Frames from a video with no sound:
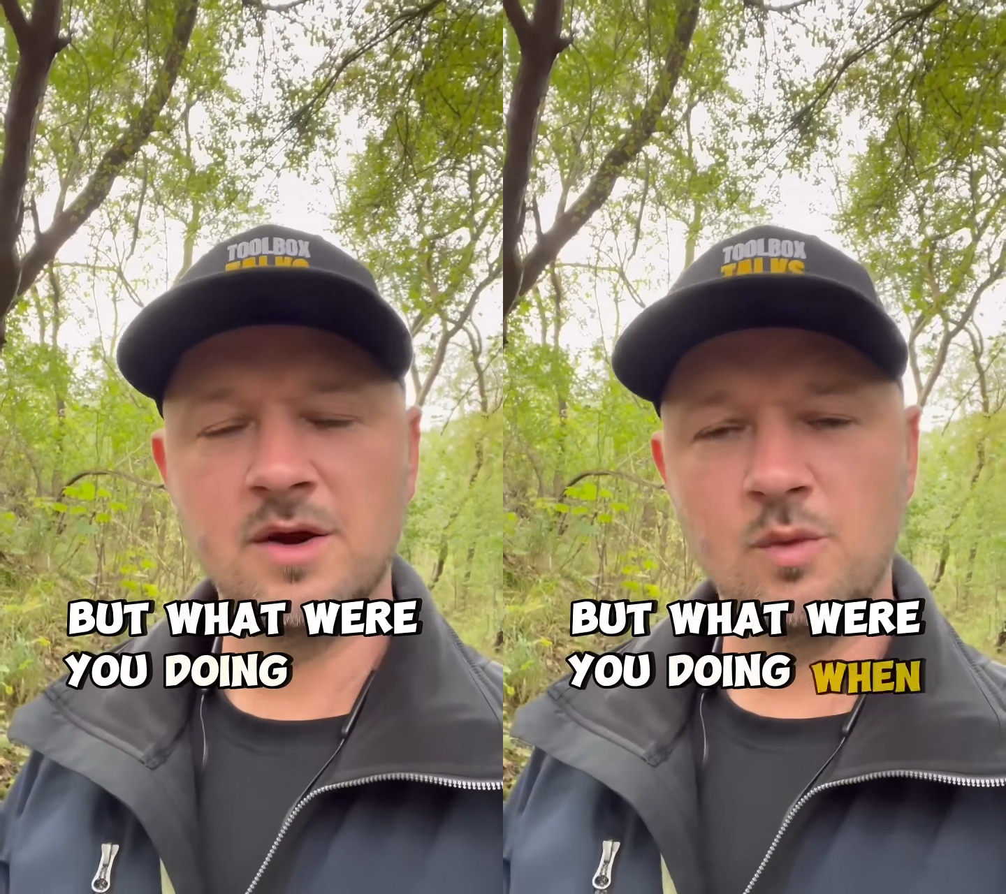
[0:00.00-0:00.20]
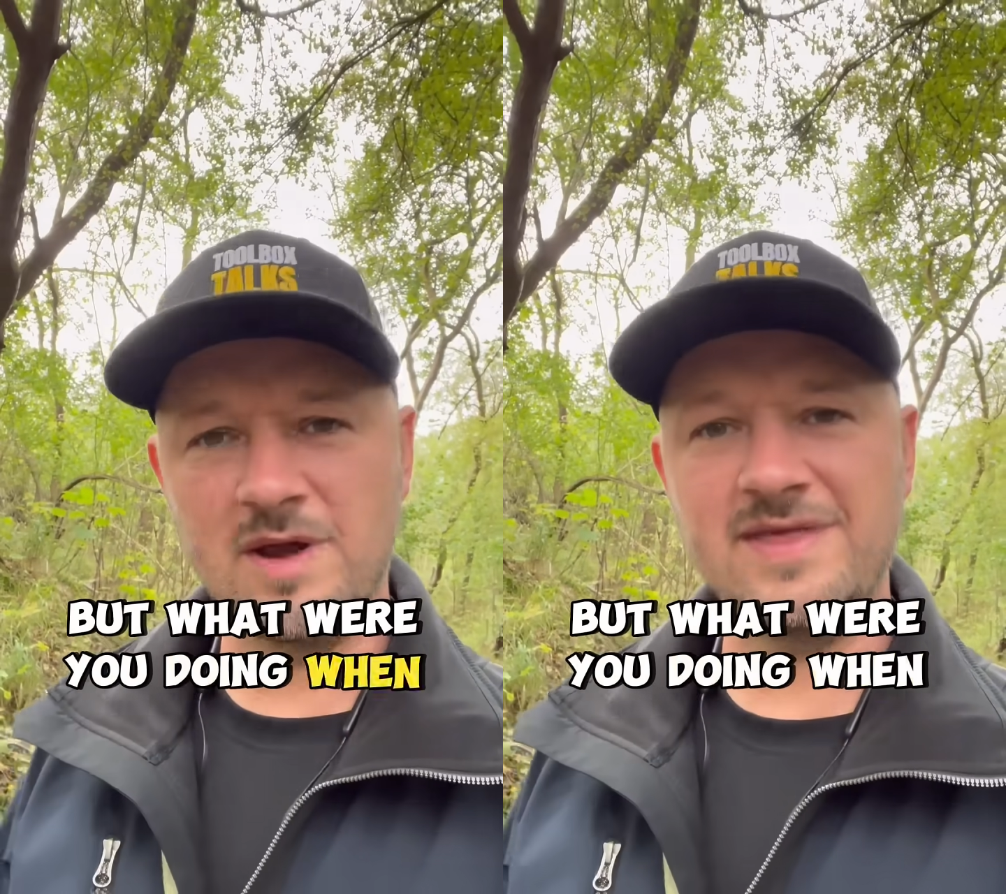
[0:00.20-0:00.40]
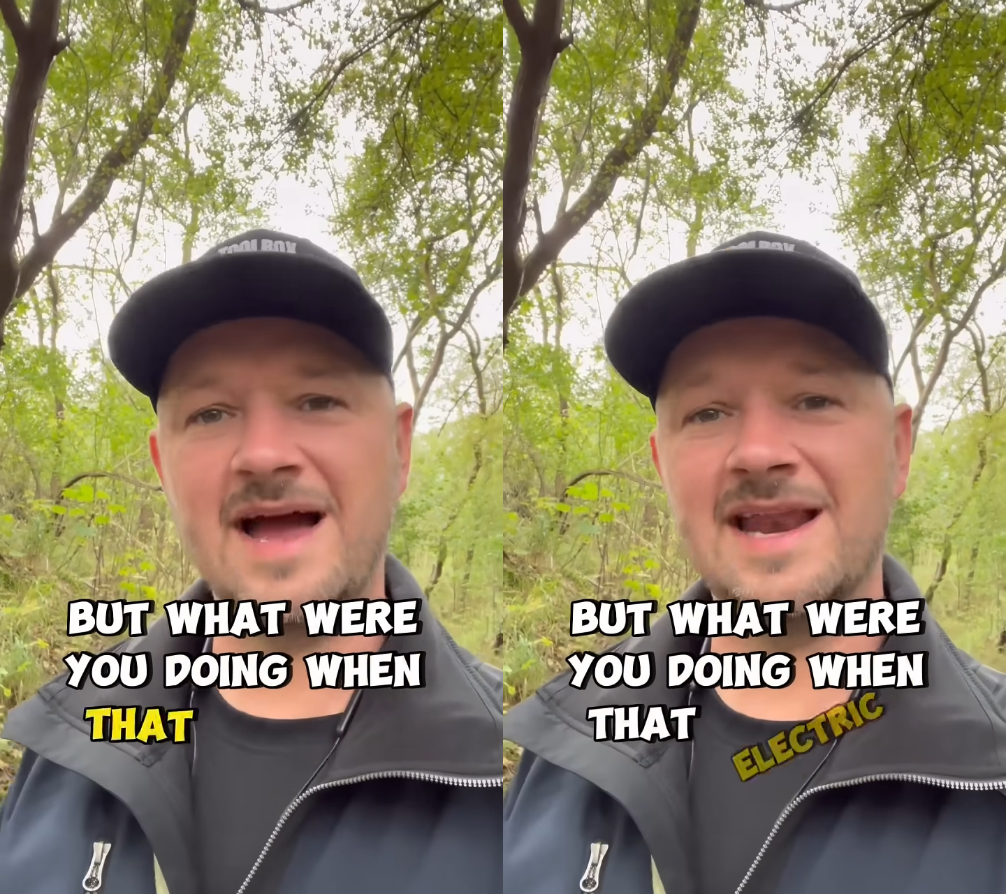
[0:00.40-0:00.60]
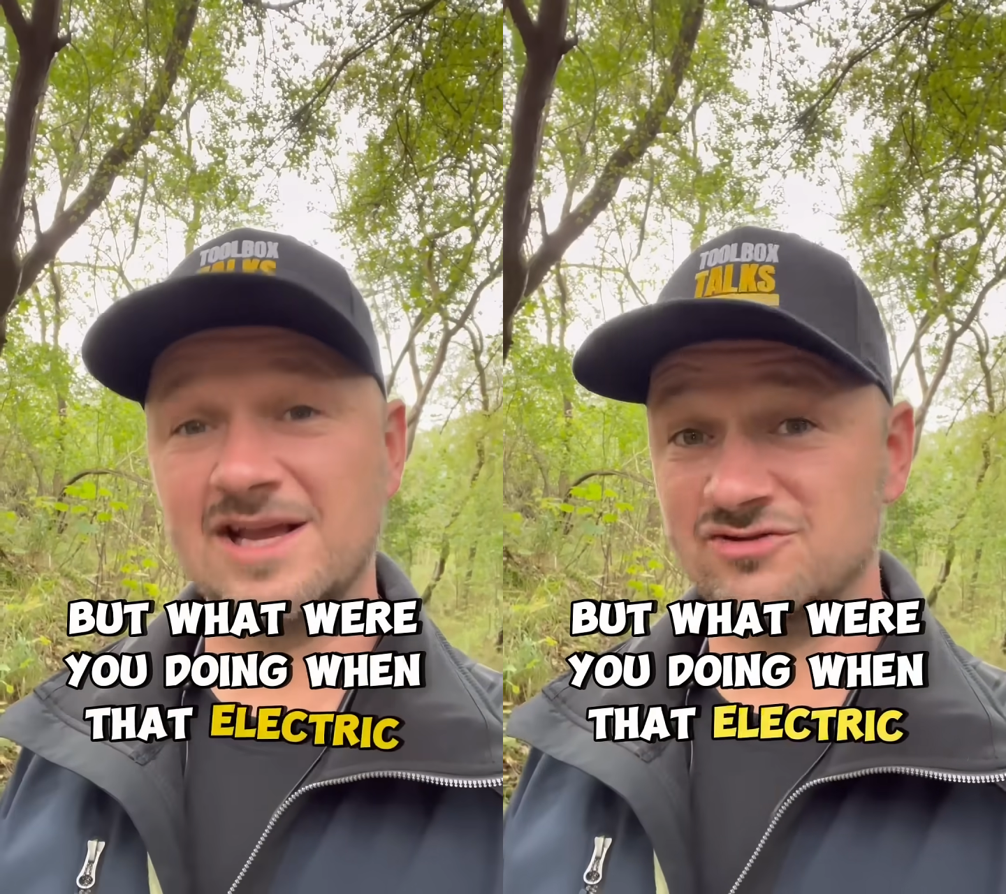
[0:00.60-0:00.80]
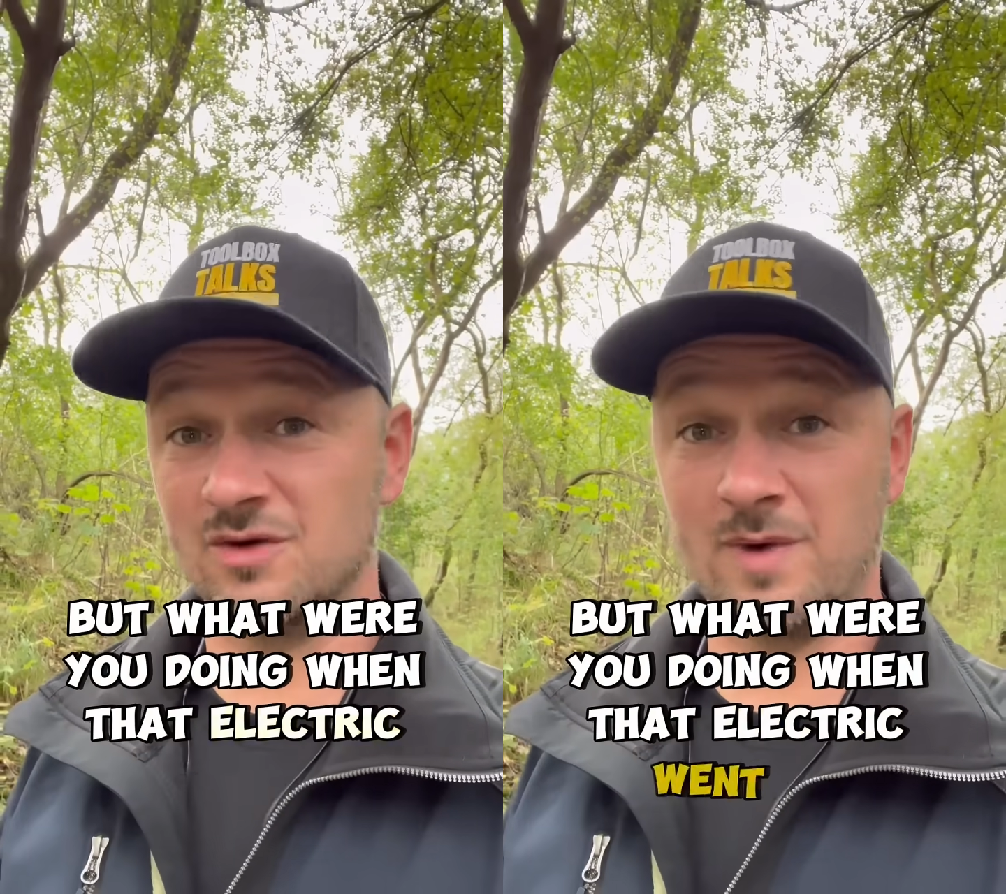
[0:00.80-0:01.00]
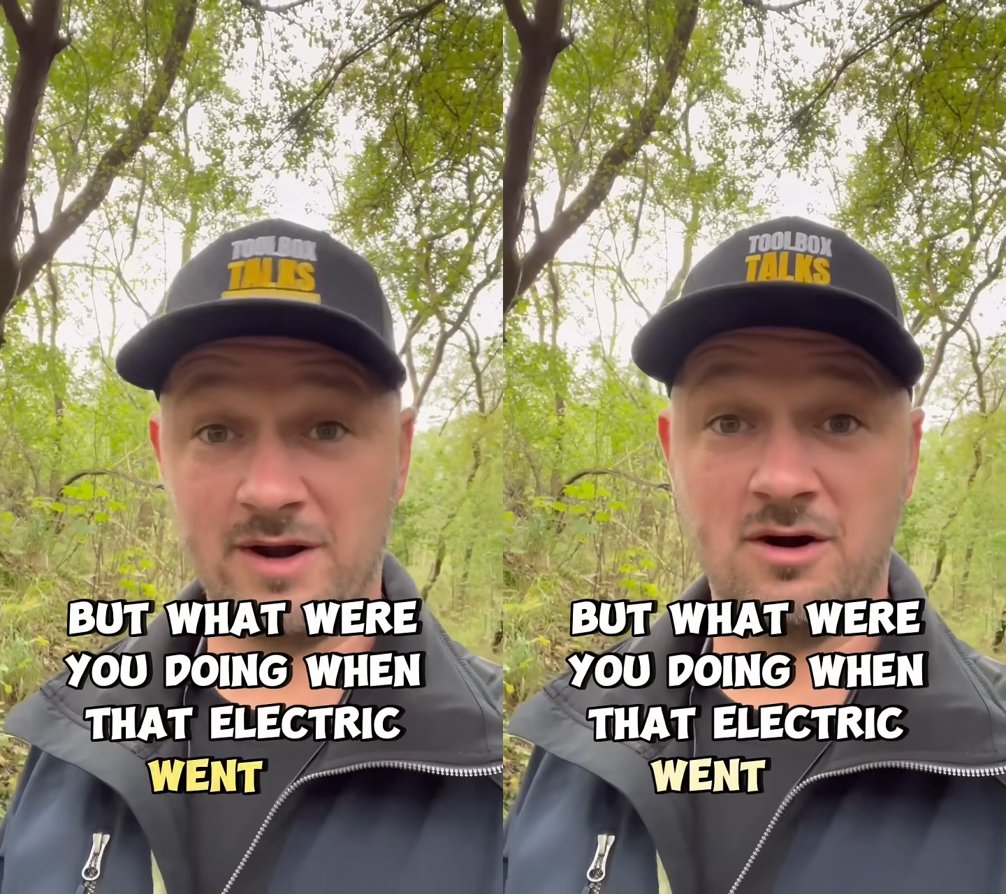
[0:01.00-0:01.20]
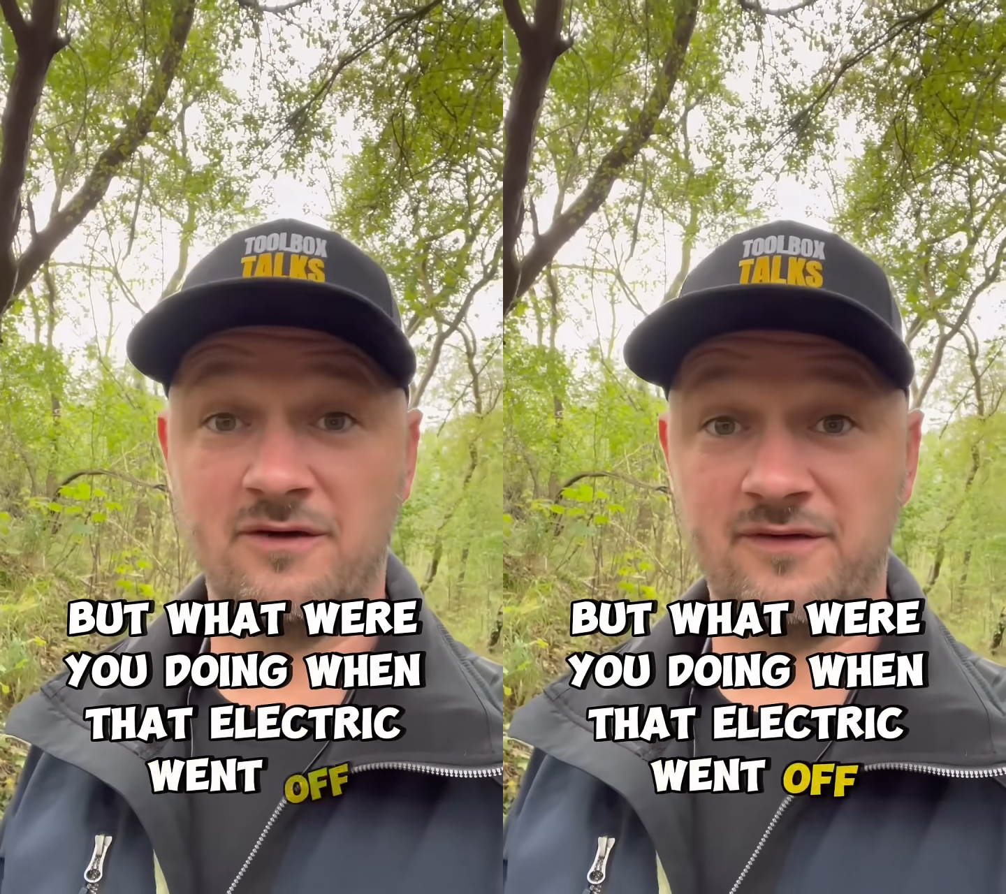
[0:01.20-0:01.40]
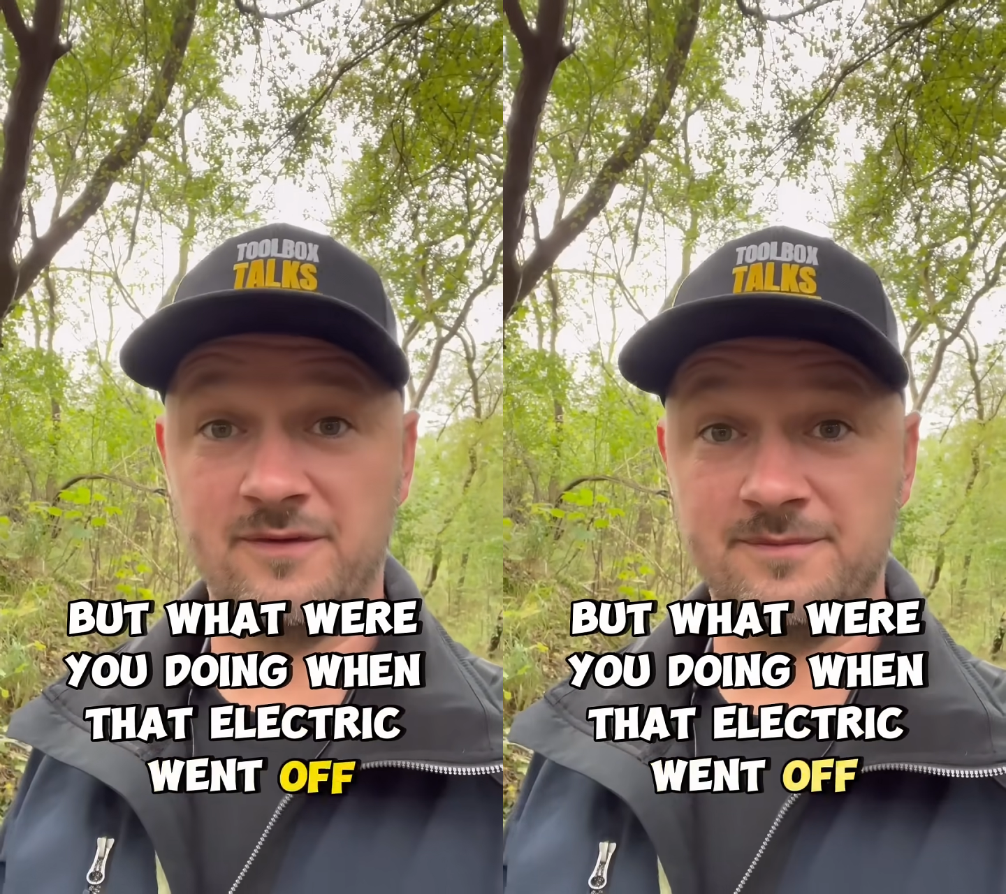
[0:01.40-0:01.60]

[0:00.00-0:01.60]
when that electric went off?